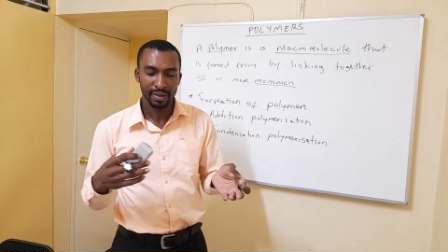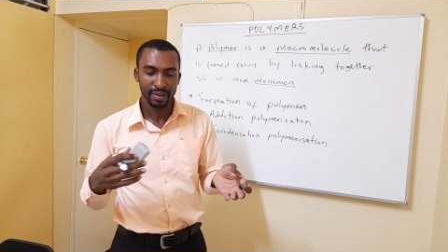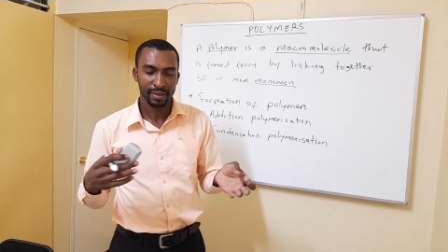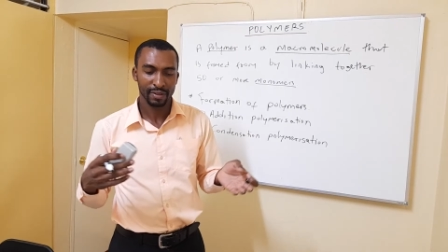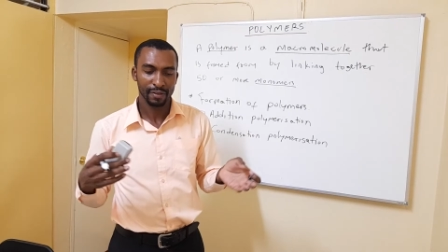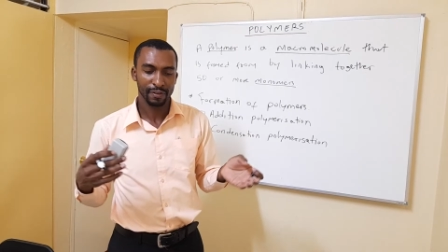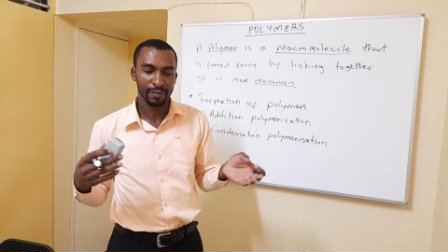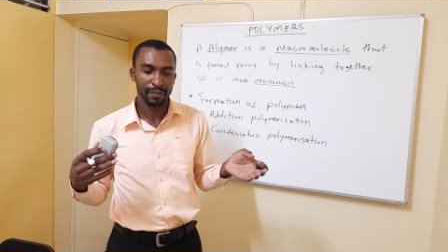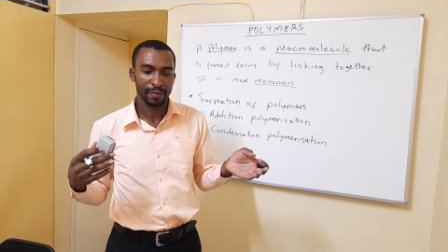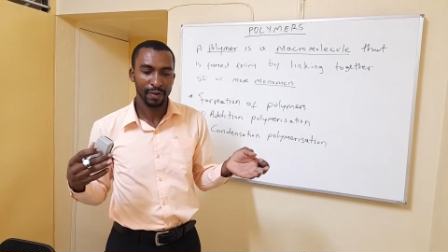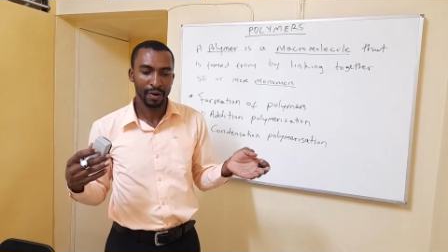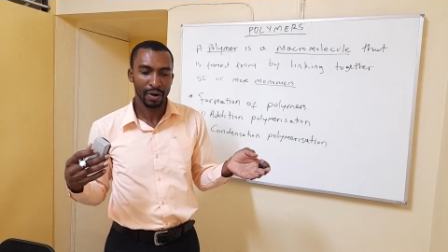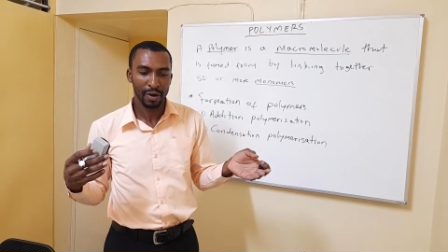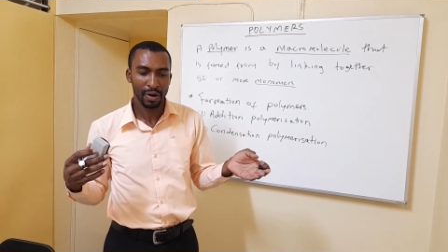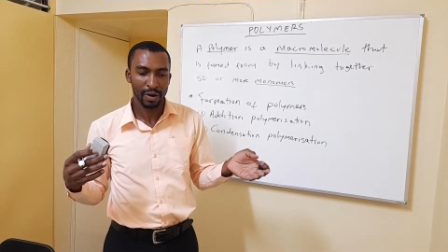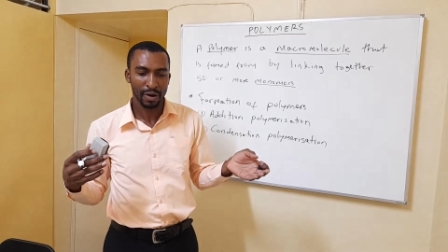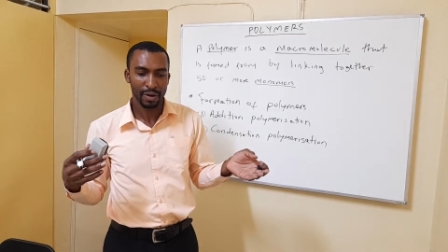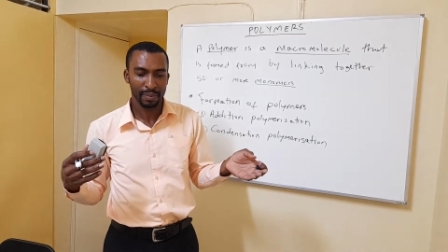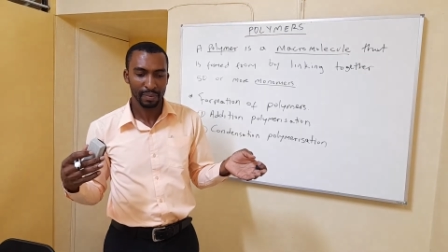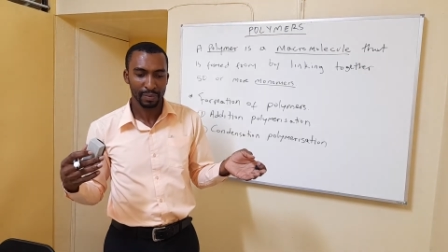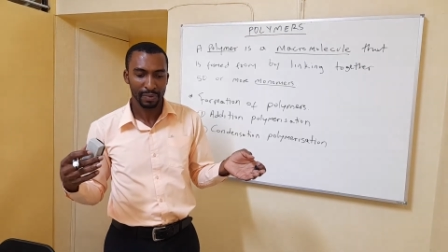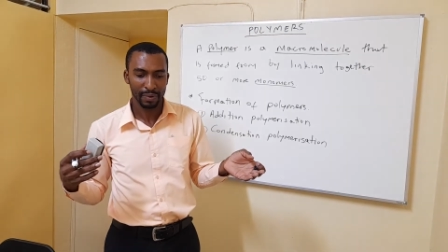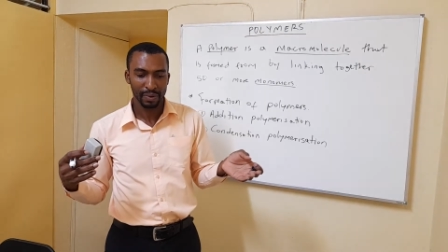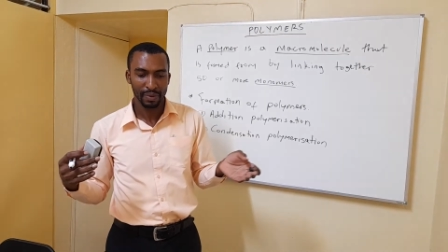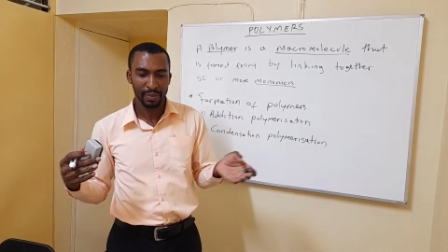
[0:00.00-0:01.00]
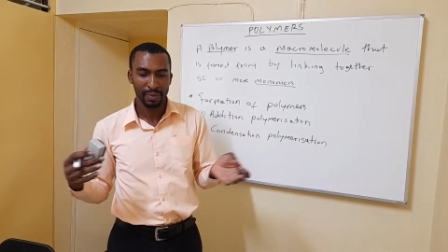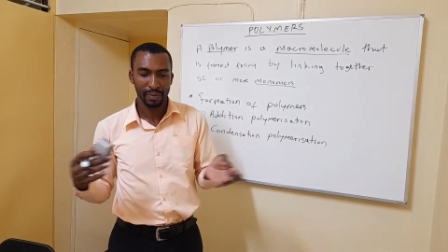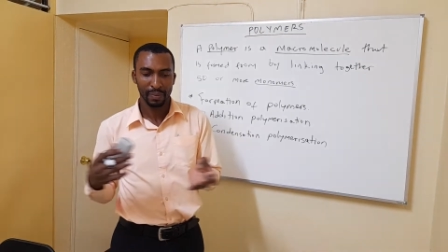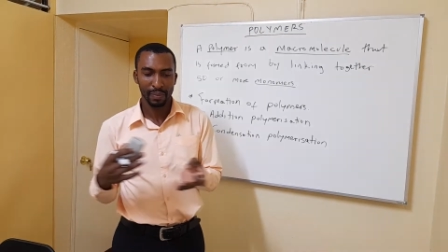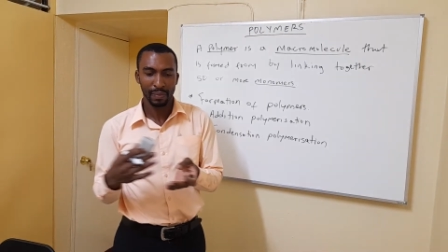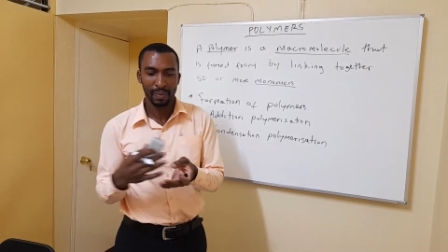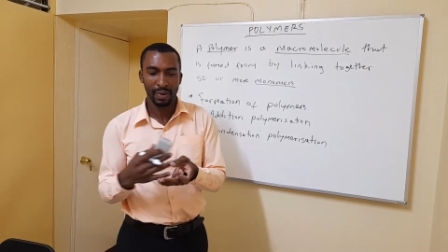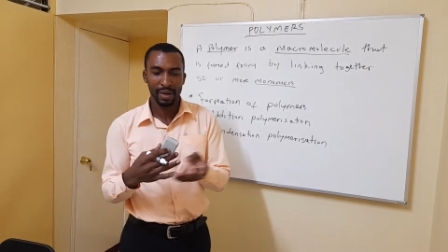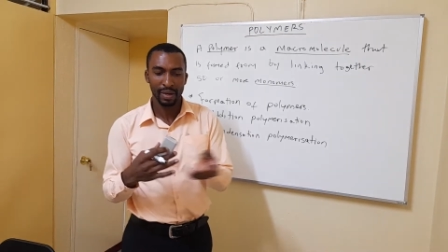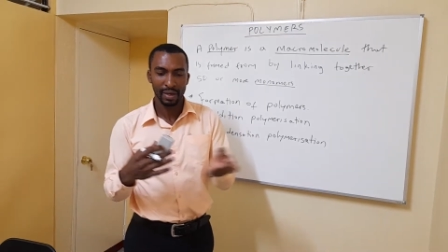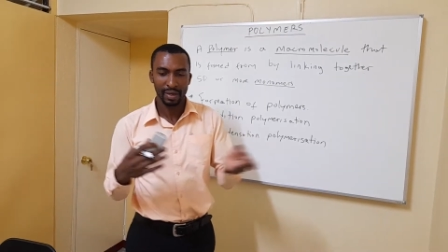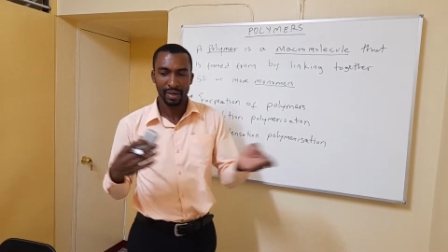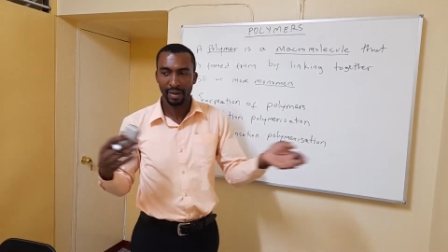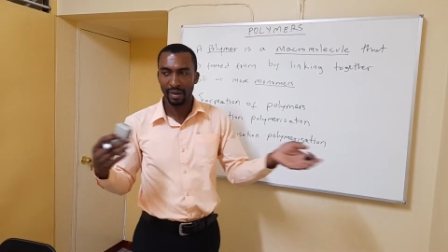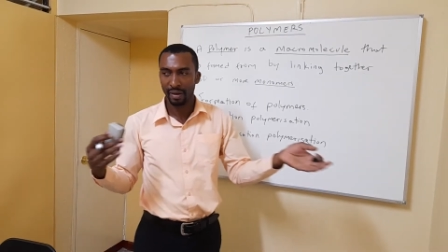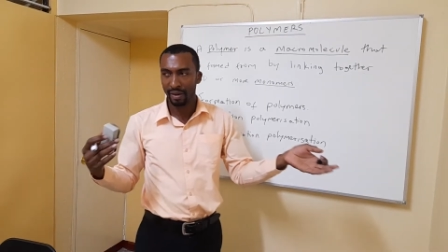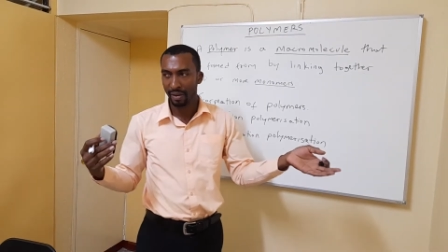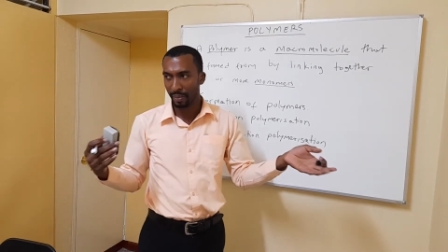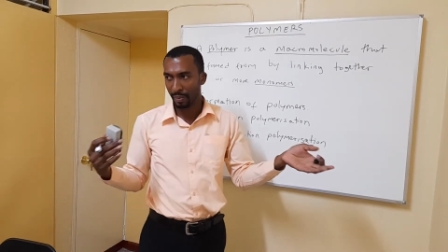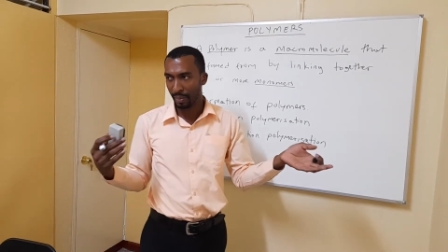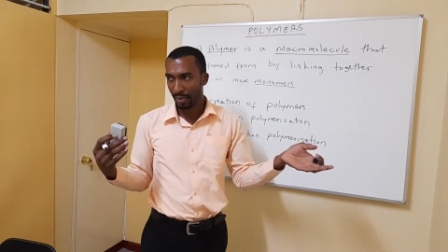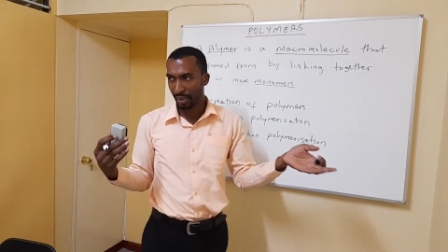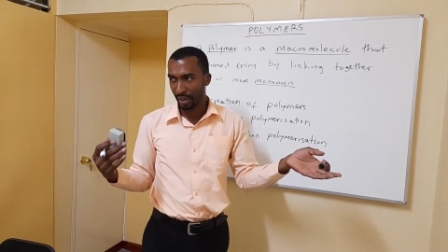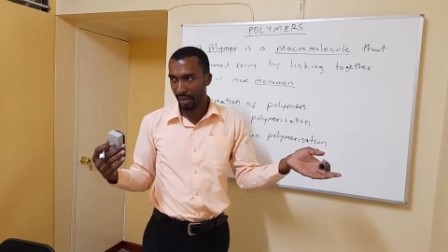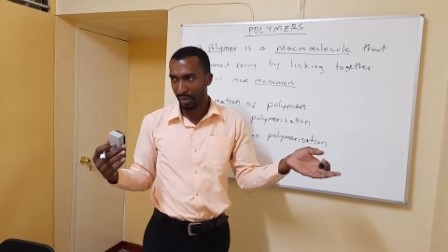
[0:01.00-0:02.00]
to form one
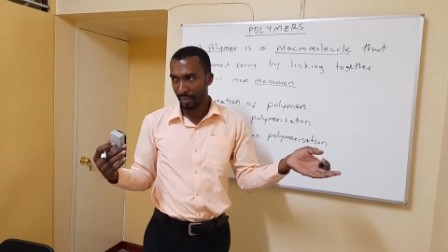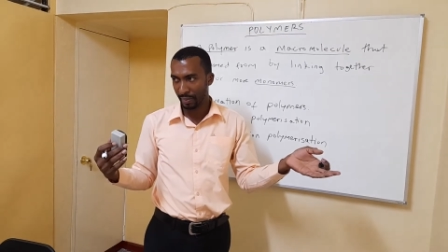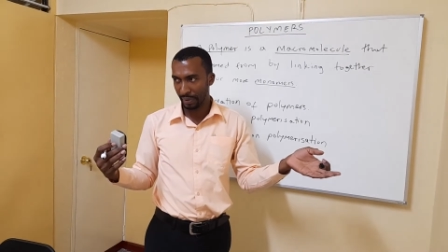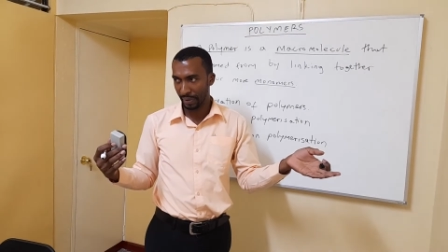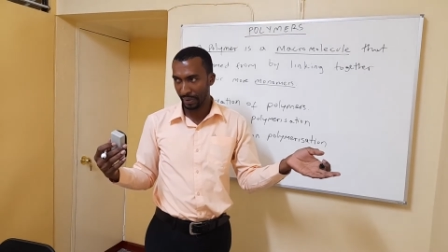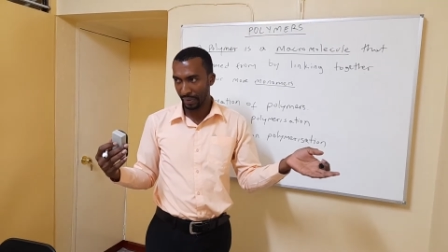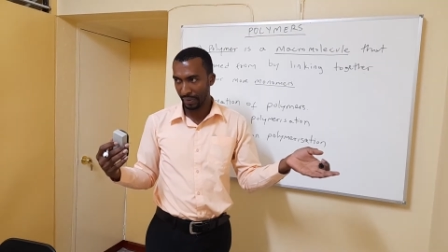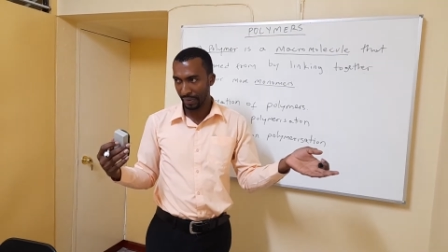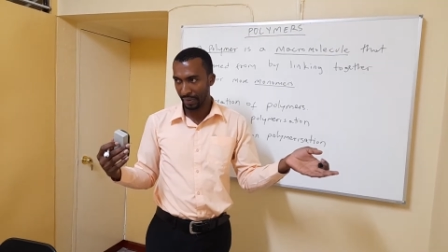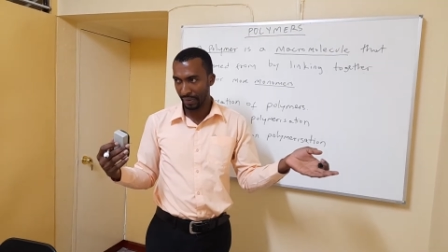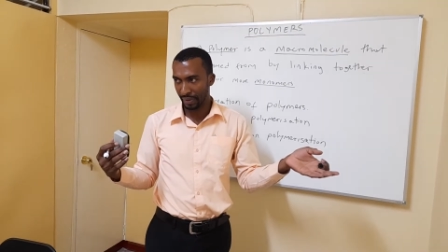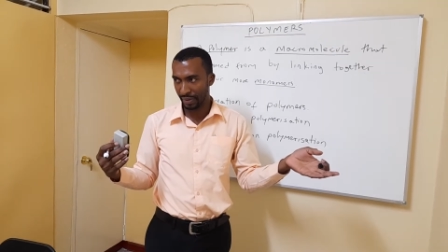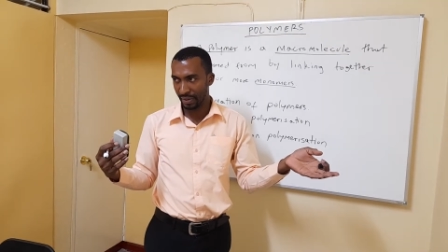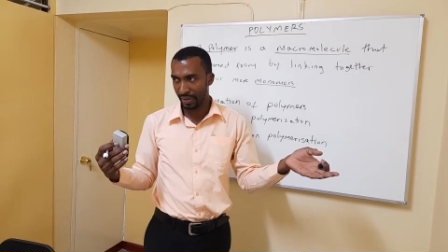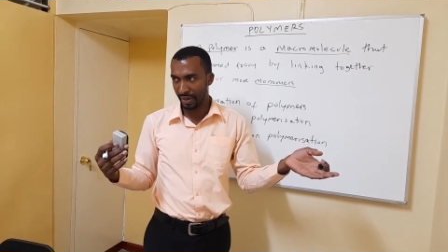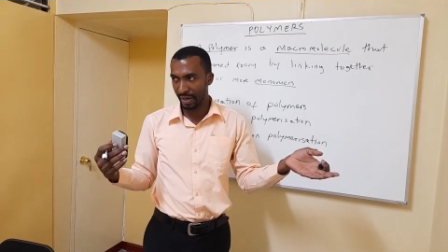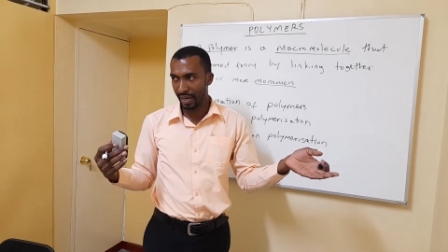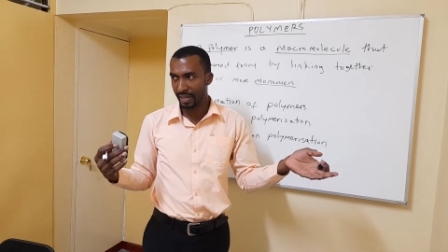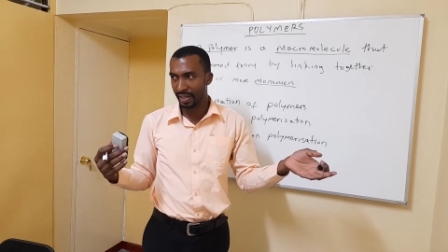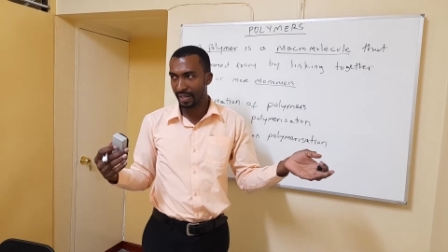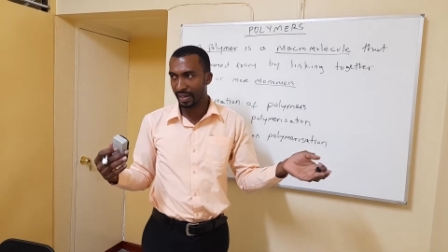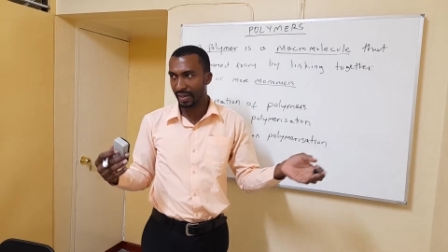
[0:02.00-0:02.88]
long polymer, right?